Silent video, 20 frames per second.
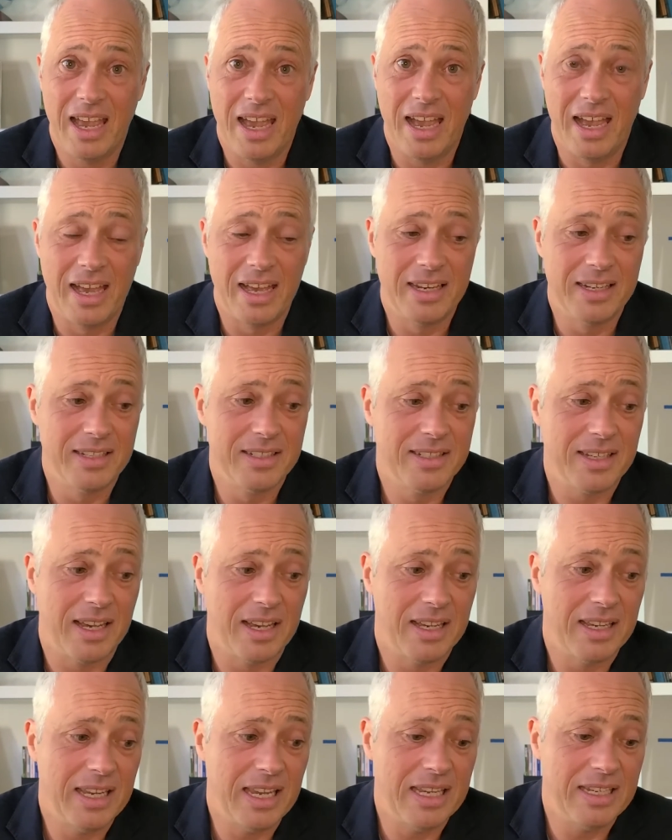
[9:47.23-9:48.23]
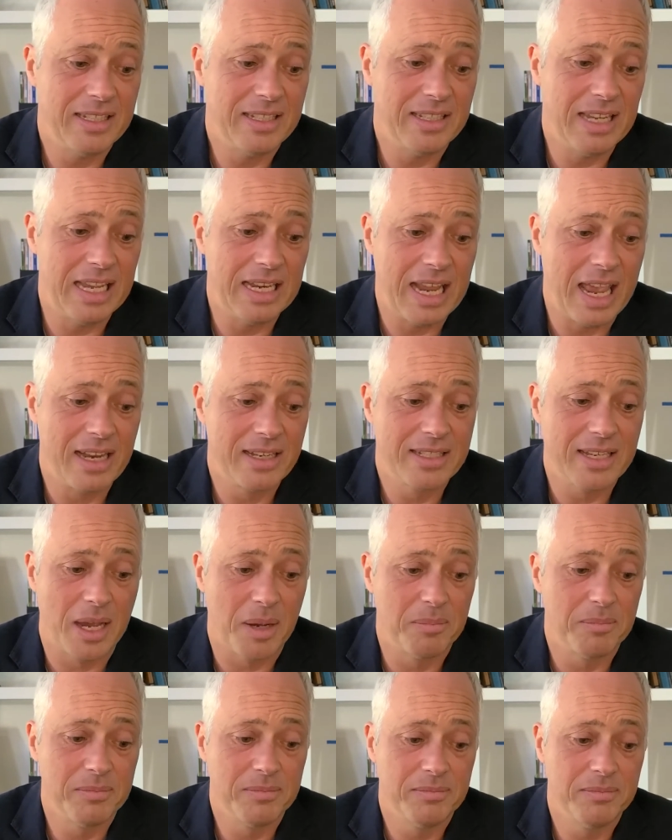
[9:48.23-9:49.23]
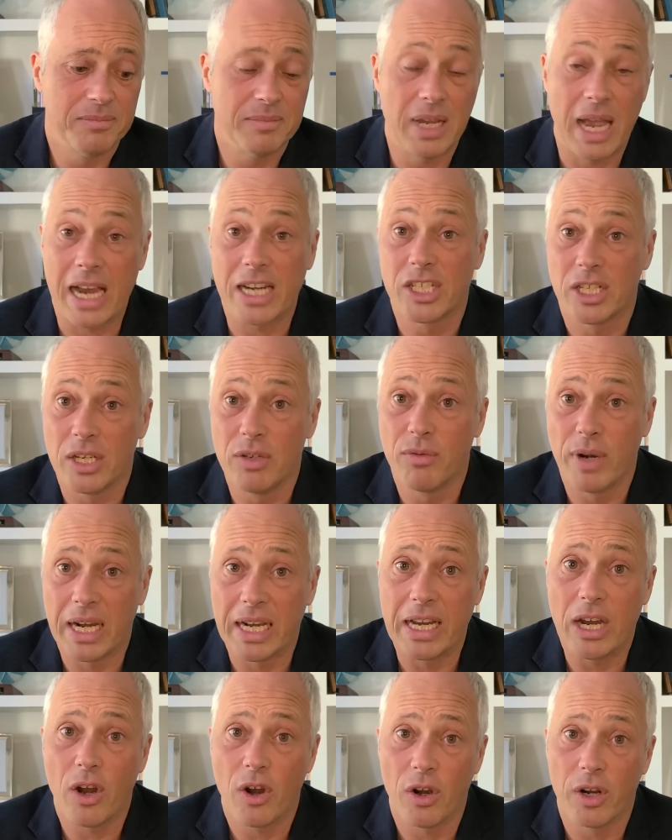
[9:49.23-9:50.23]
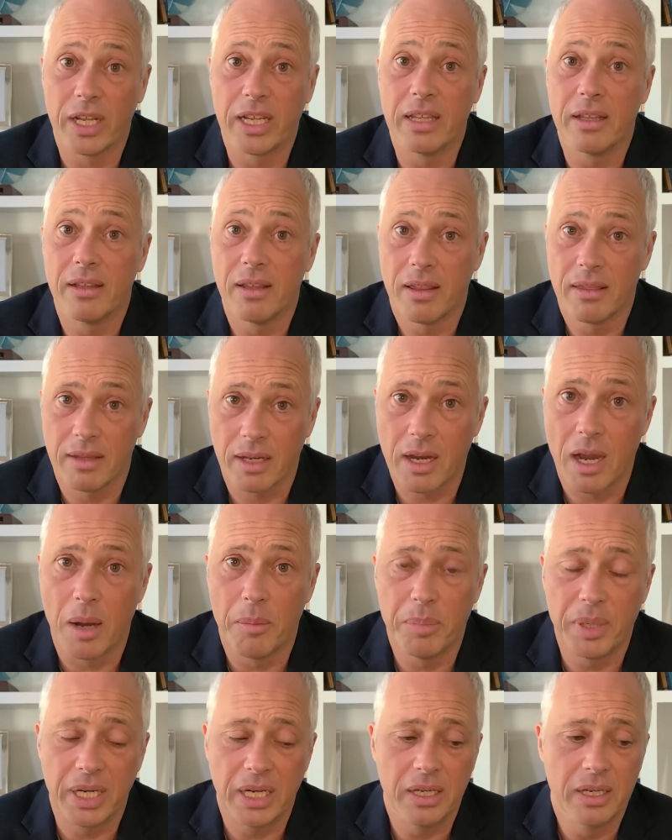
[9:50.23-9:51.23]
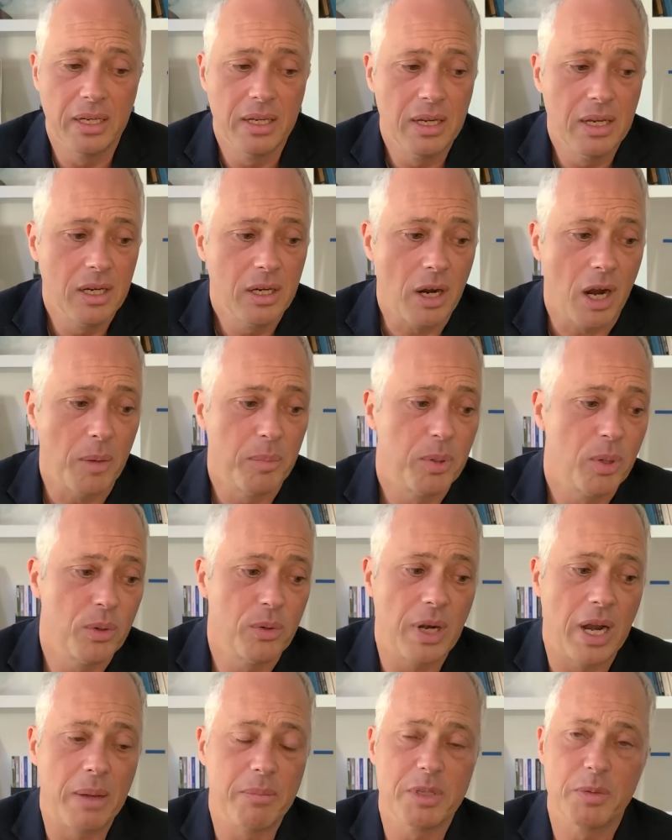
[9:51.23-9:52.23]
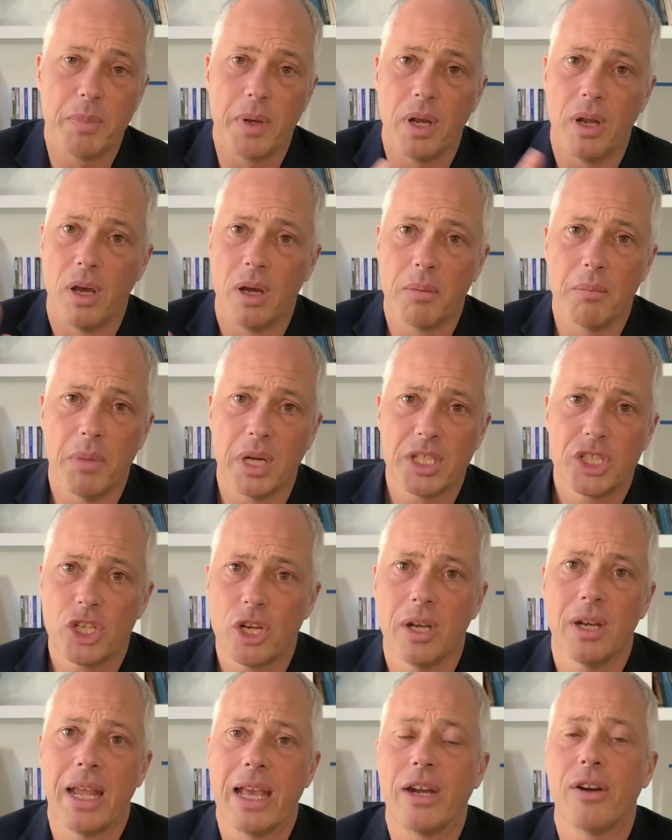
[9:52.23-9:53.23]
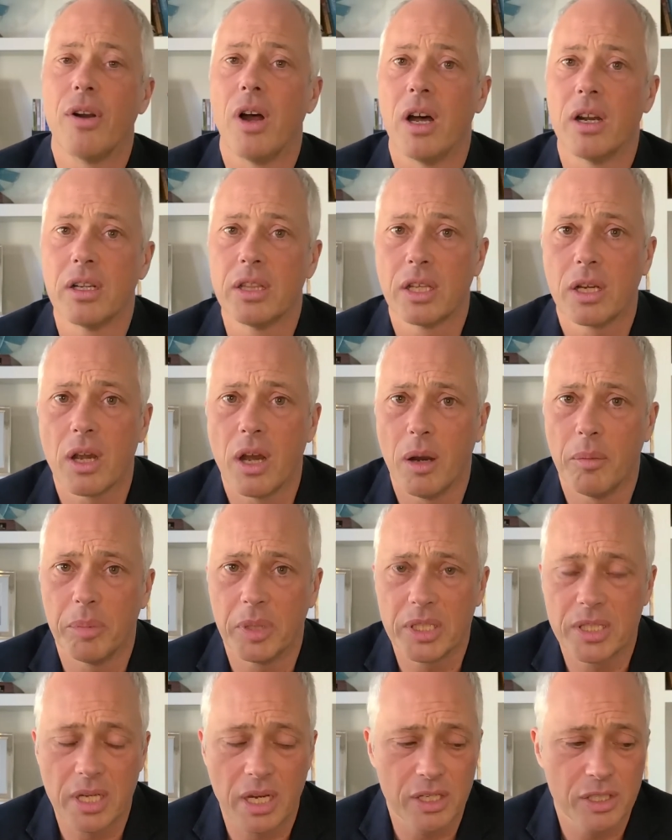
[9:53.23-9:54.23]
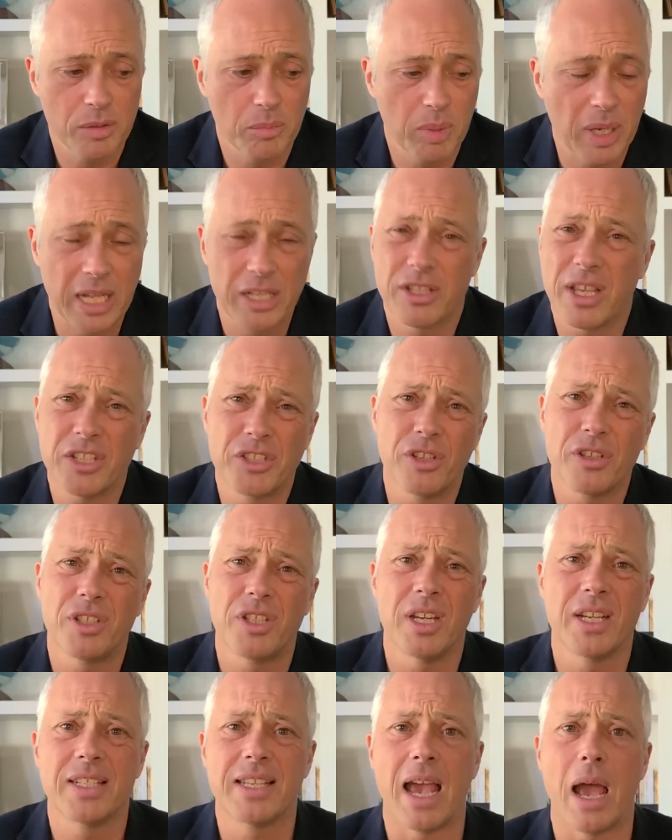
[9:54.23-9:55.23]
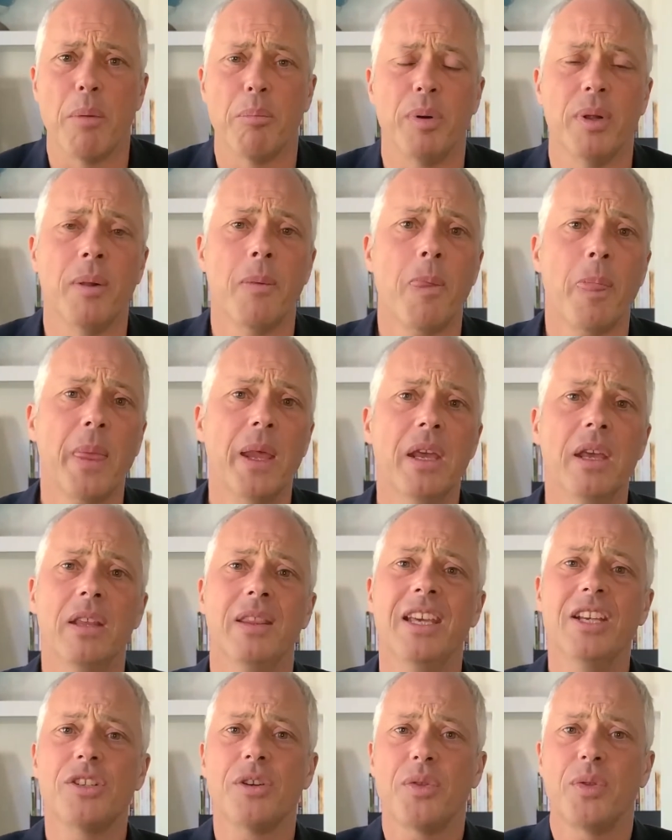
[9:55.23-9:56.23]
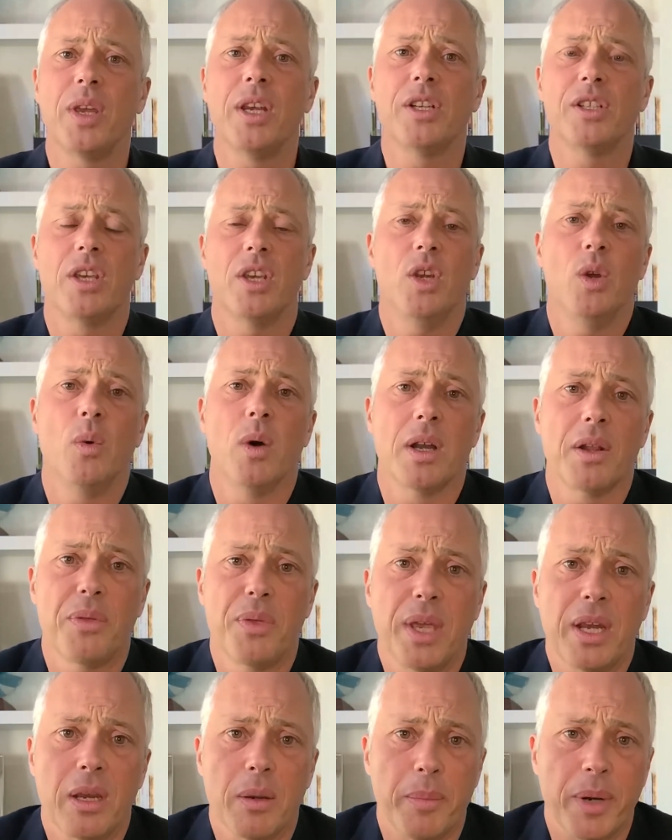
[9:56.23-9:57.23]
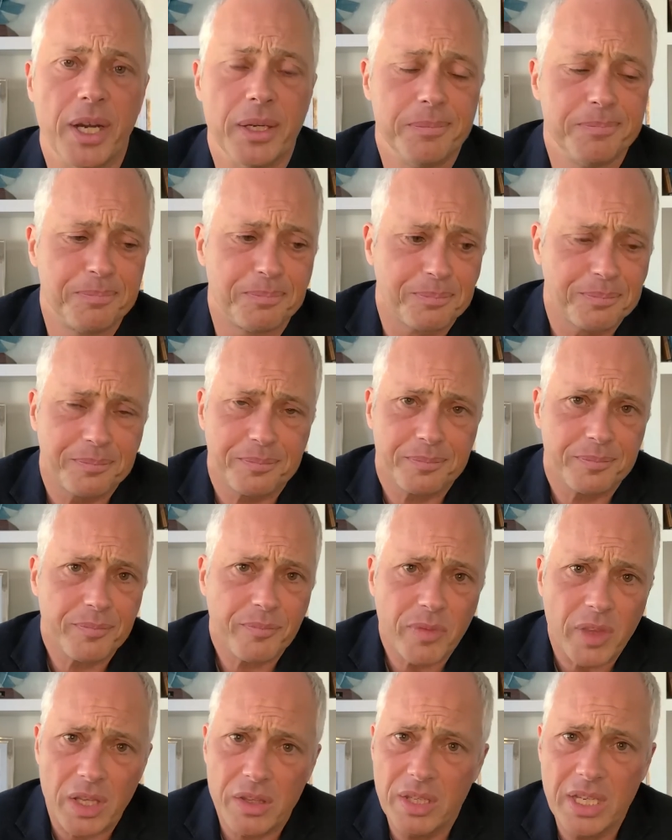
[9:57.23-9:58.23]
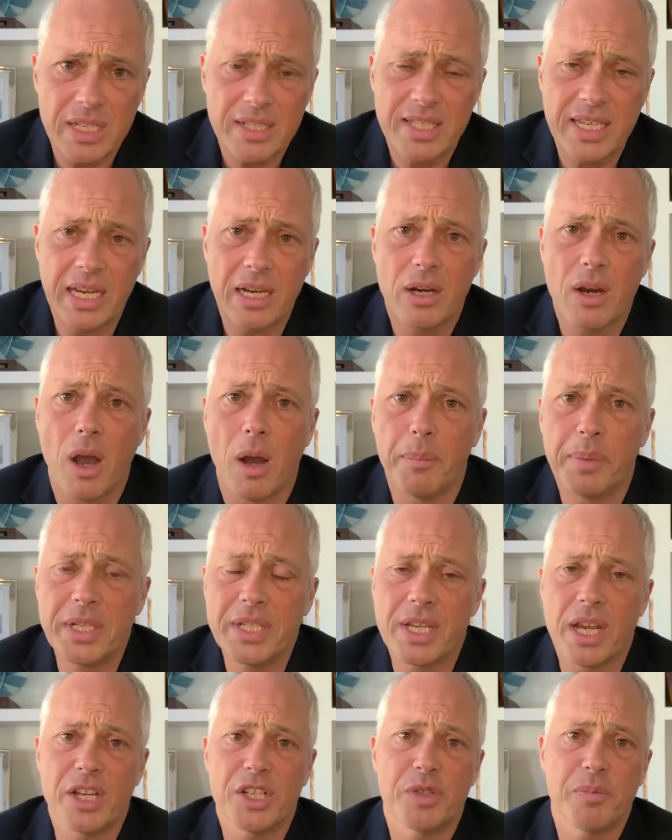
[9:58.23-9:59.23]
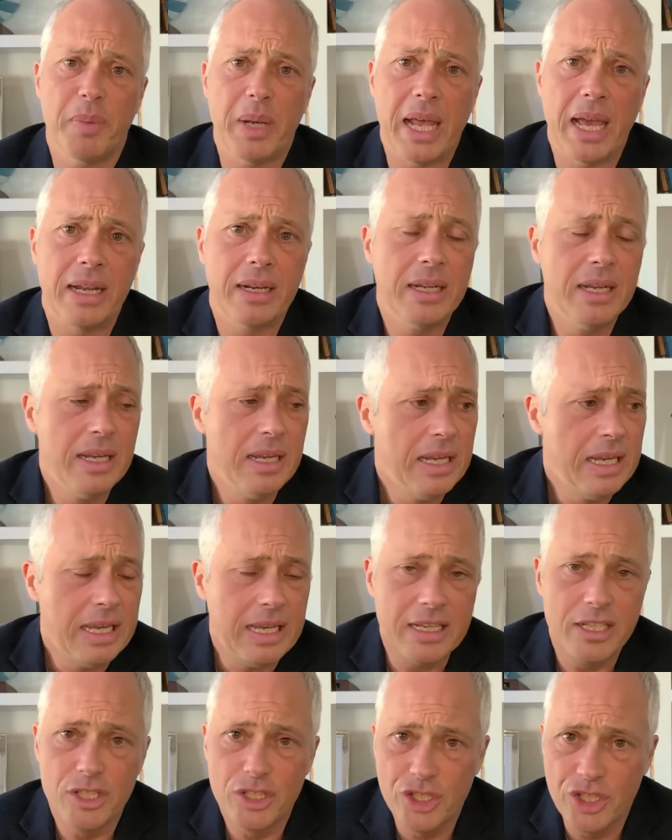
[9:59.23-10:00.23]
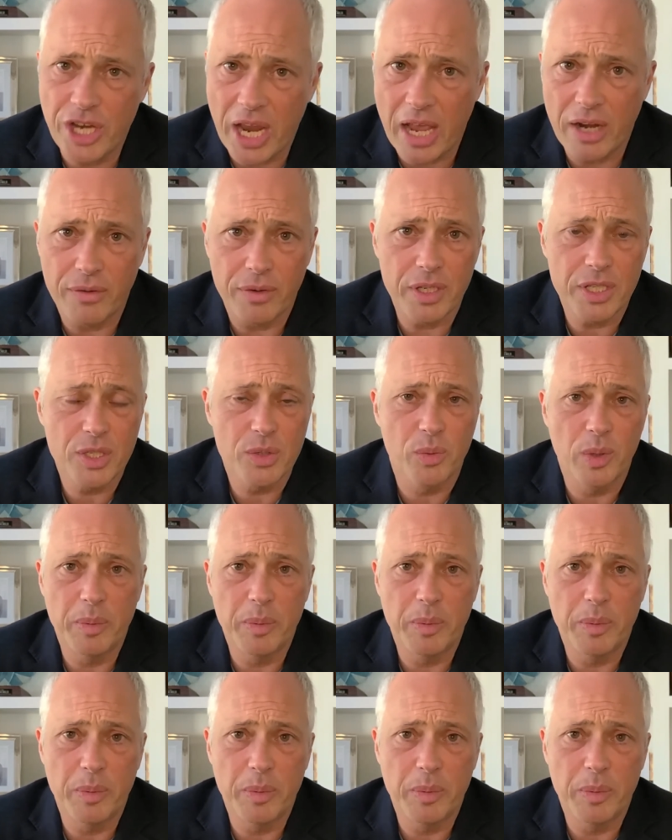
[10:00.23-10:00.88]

And uh, it, it ends up actually really hurting the company. Car programs belong much later on in the compensation plans. that's just an example. These are things that you want to think about. The ASEA compensation plan is generous.